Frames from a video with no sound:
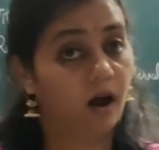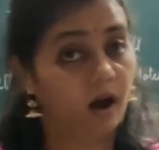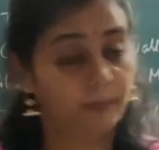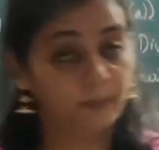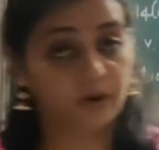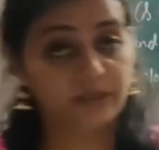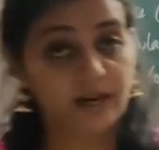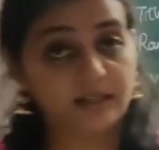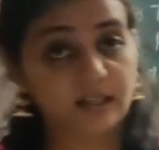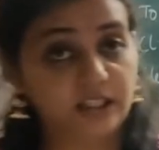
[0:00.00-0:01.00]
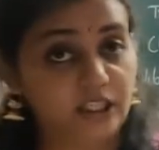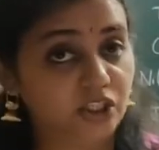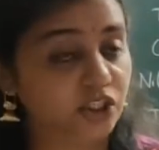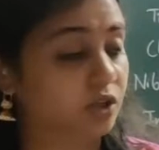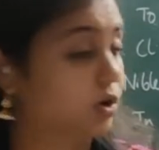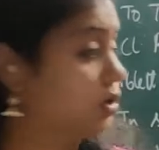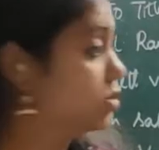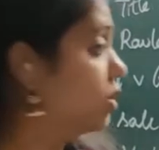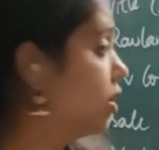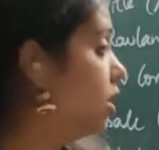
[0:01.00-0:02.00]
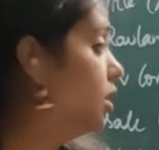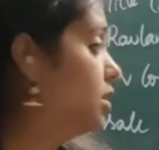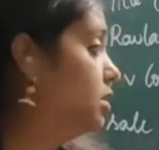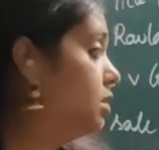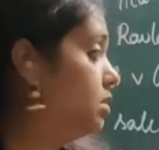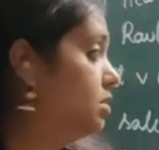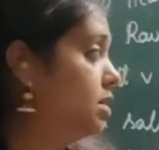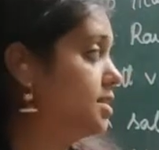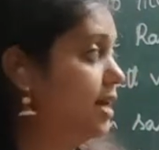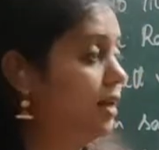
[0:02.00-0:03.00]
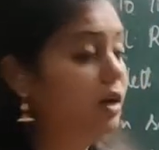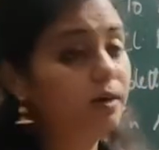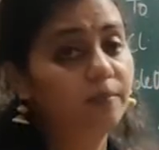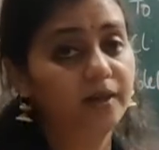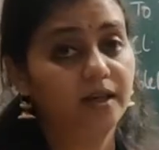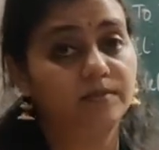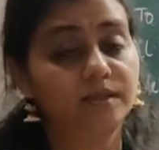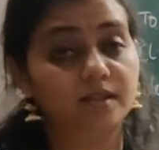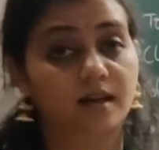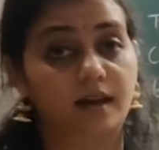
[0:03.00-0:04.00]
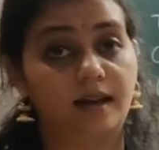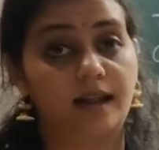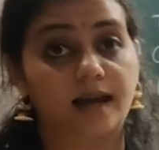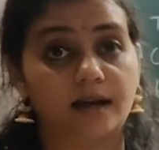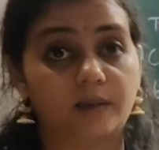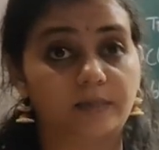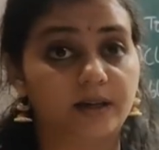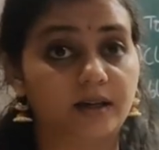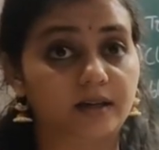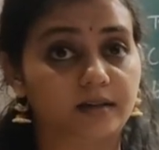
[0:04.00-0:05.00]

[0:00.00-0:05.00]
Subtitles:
Upon that condition also, the seller becomes liable.